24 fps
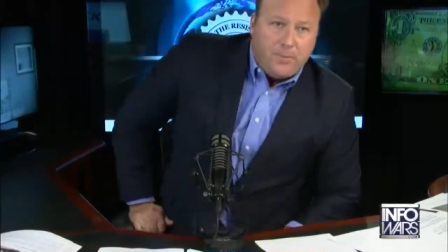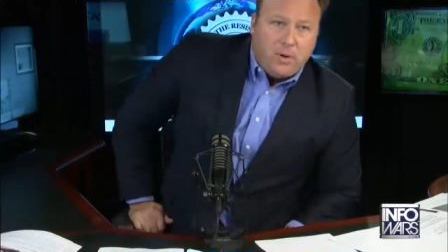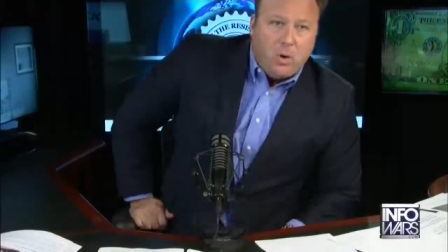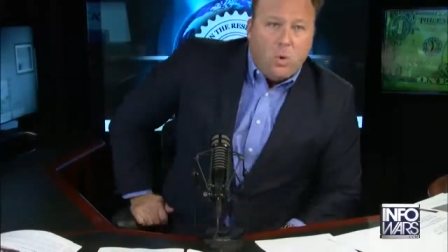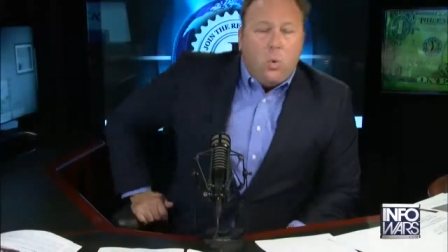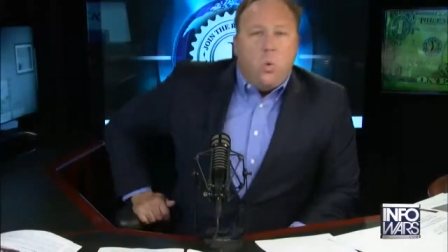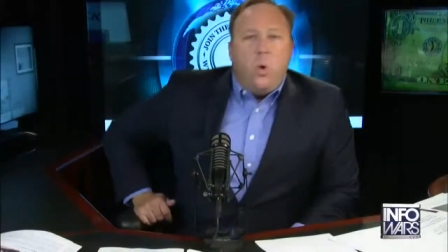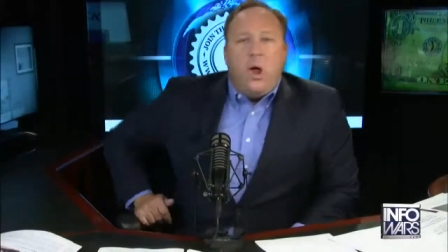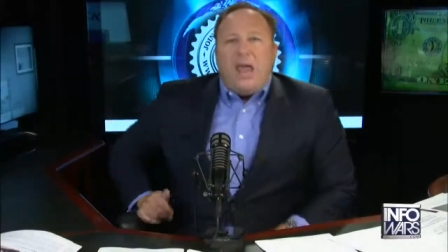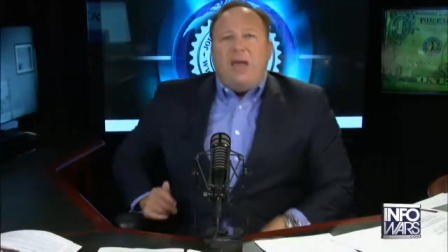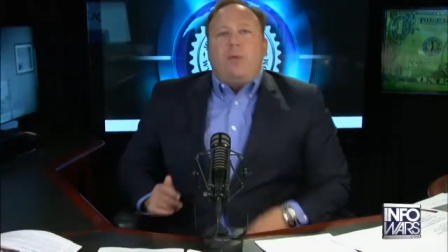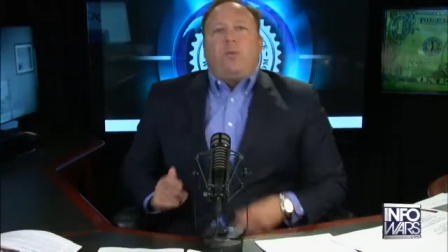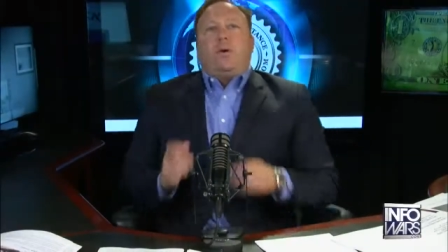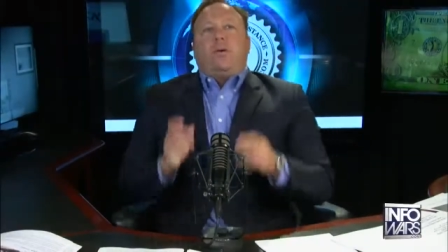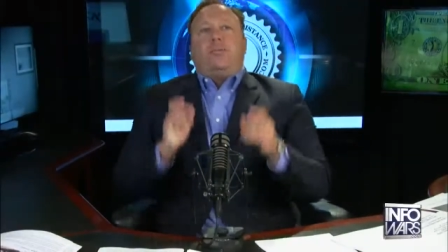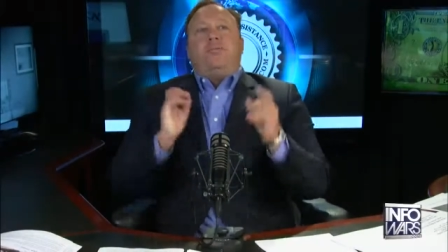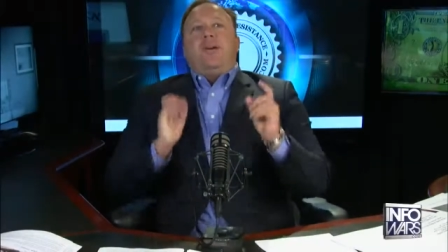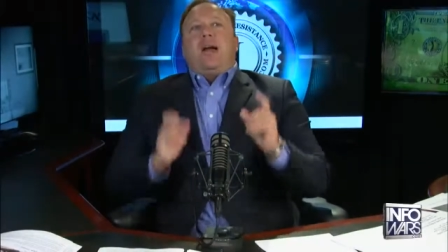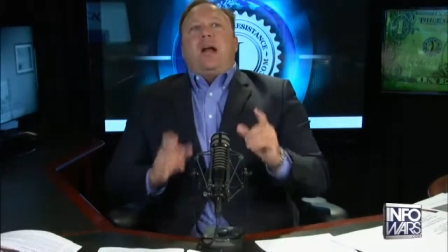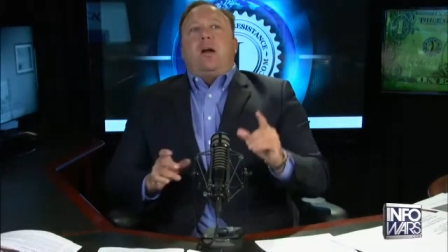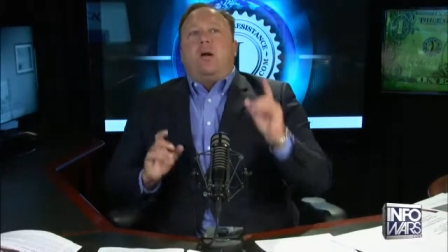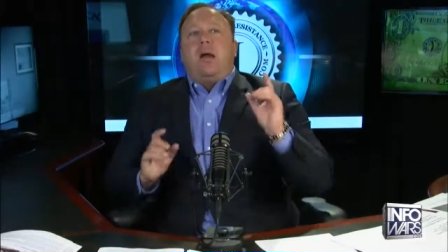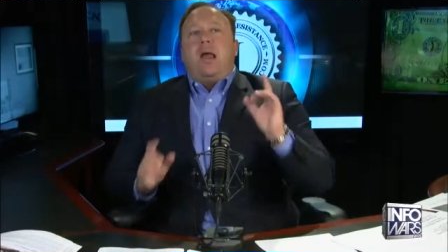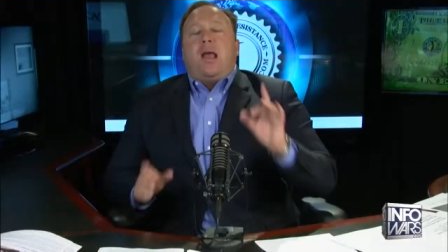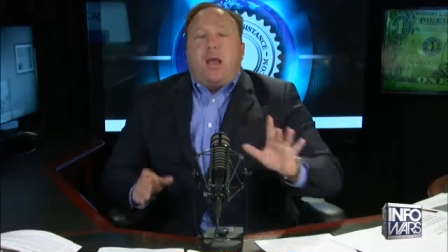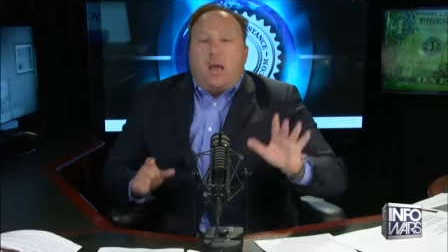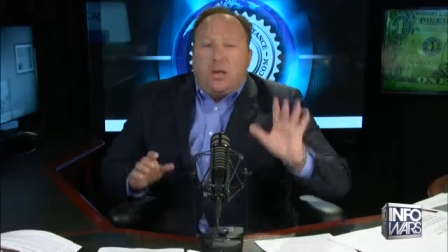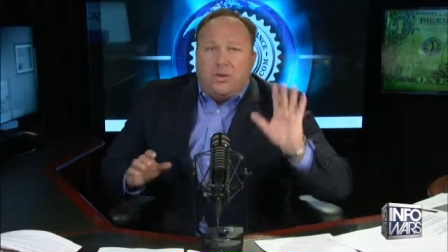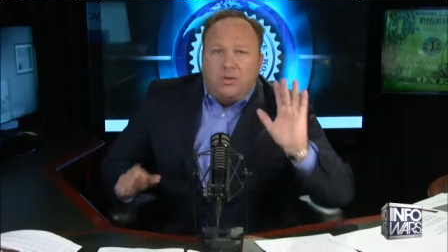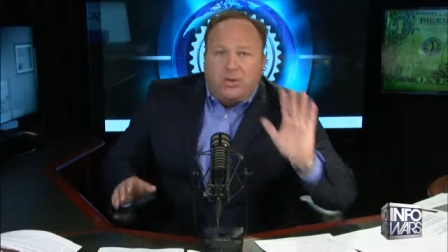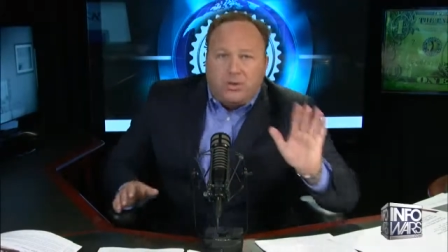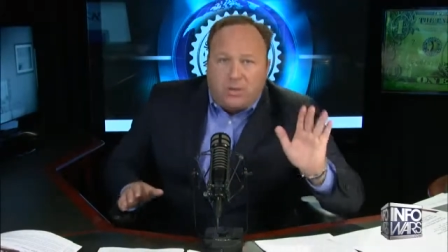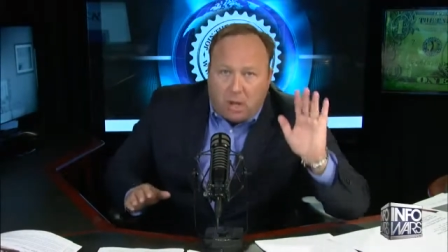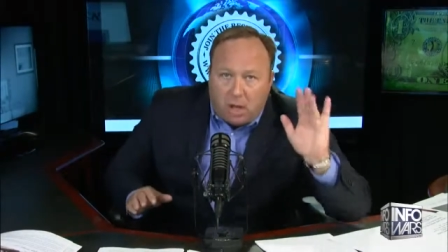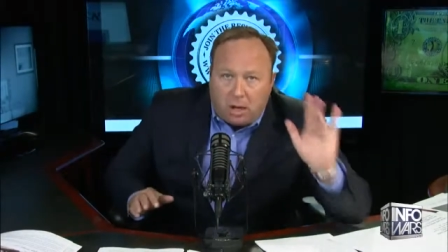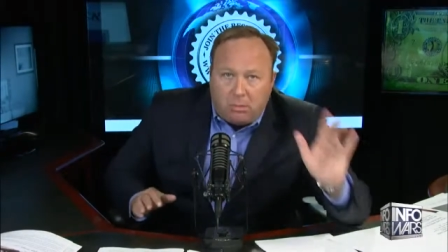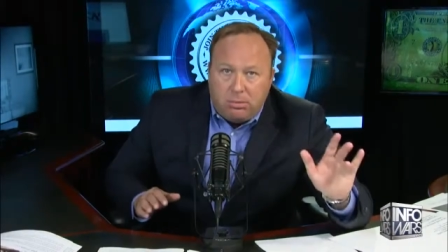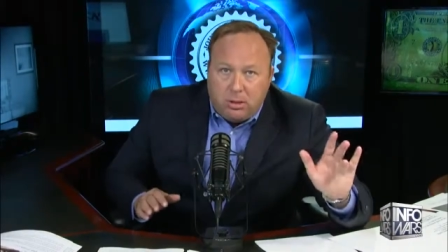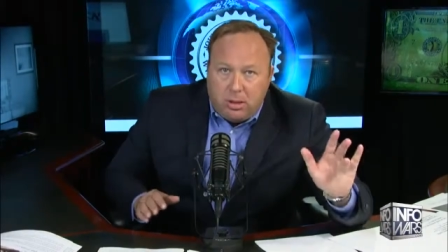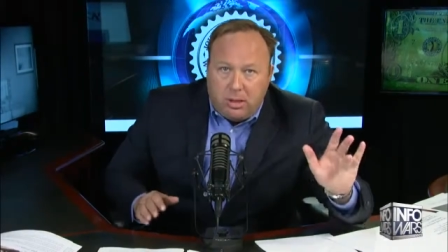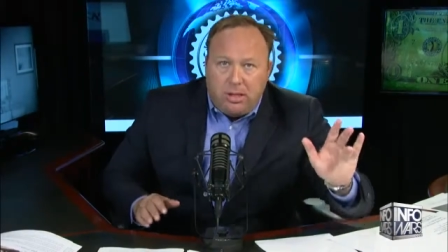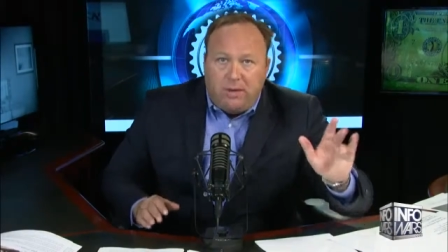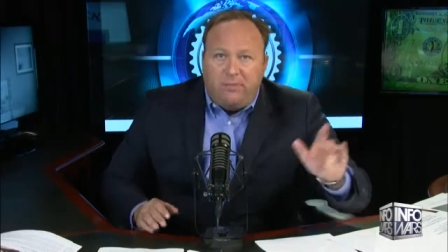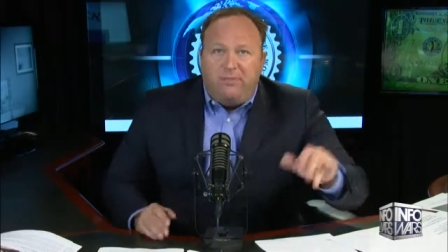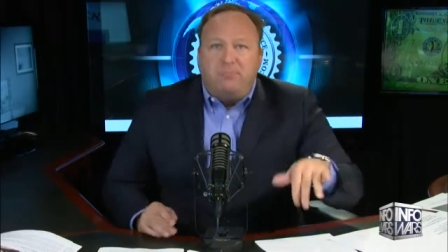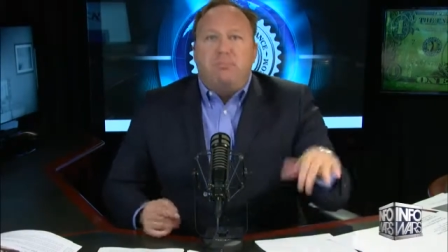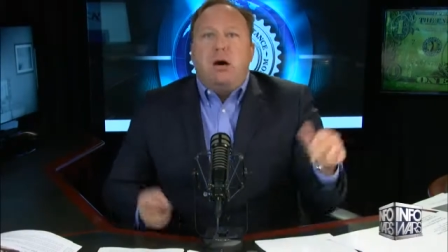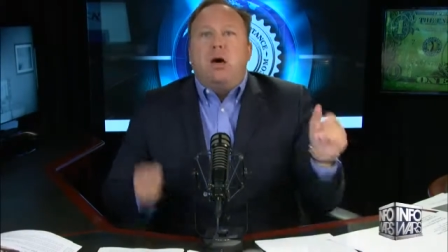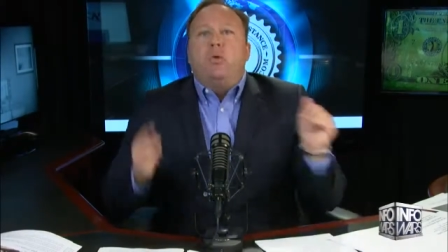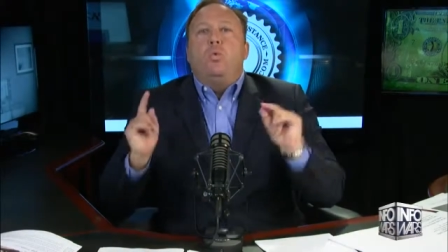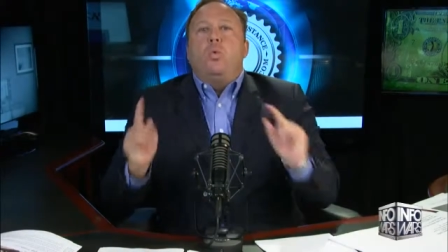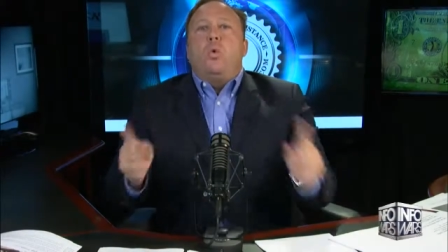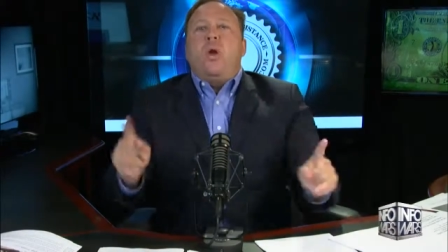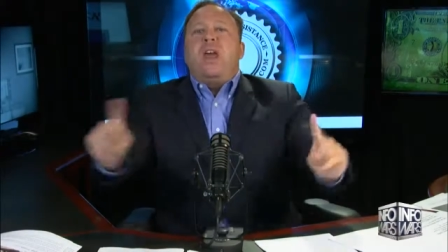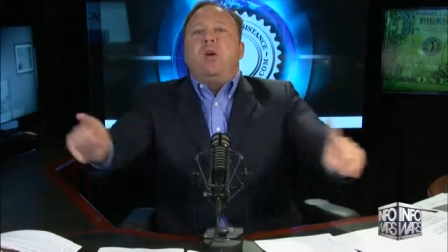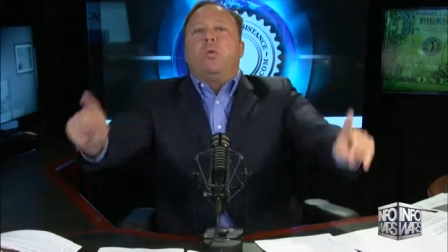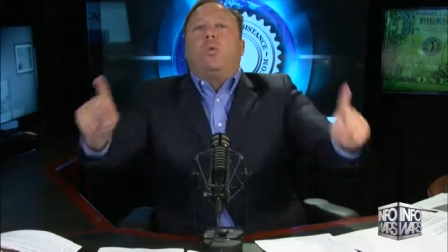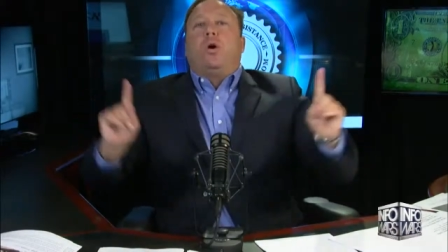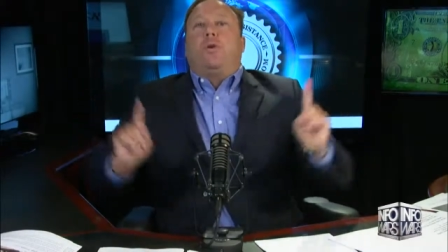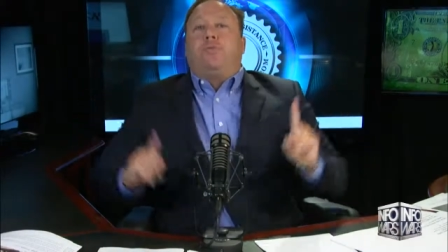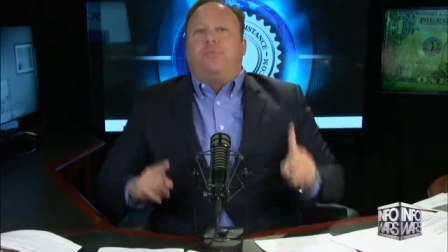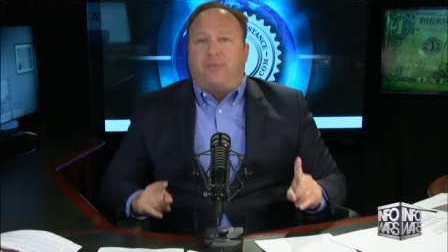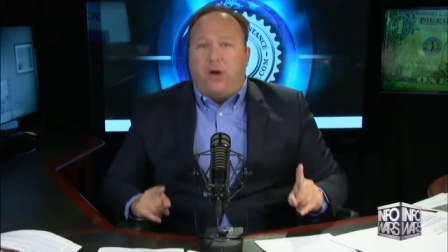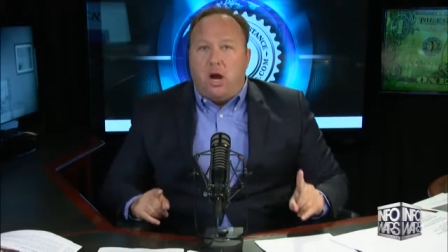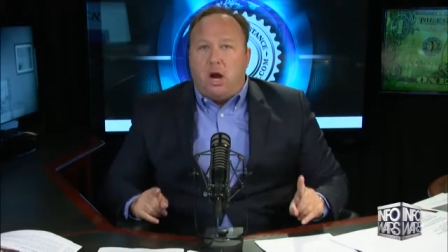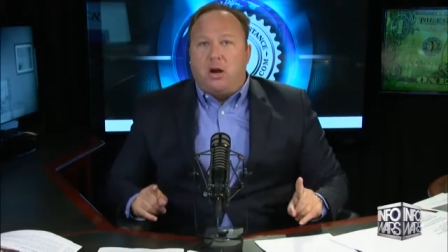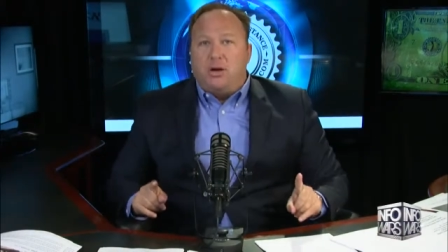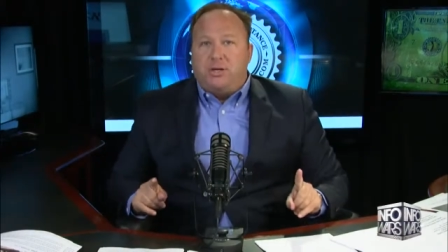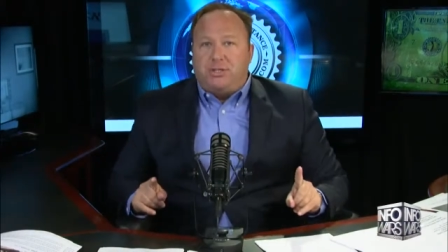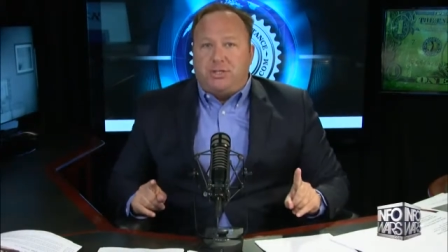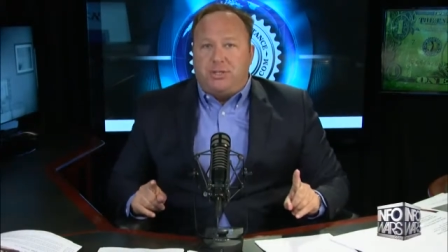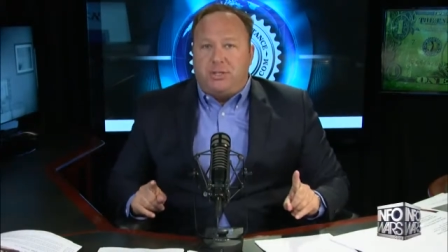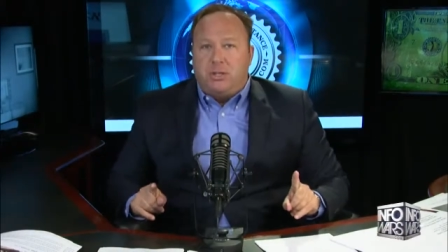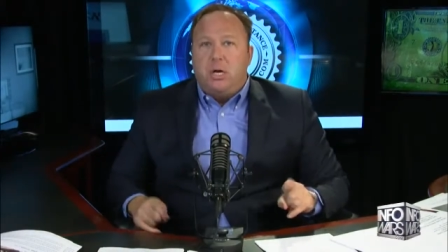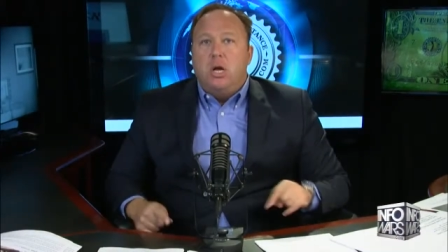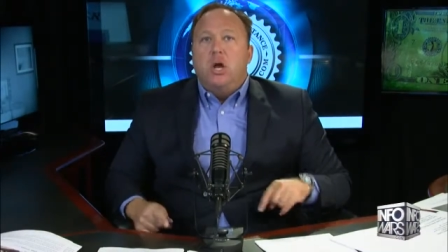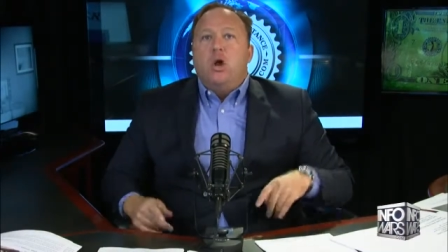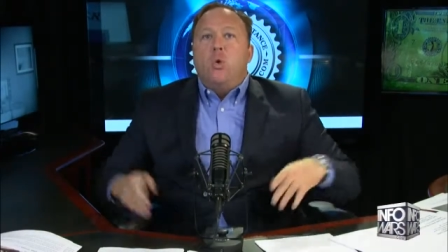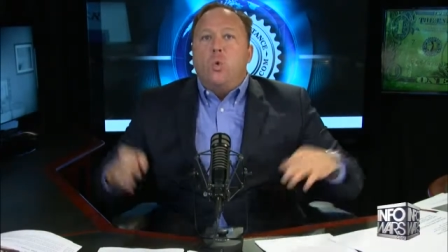we were very conservative, but we were first.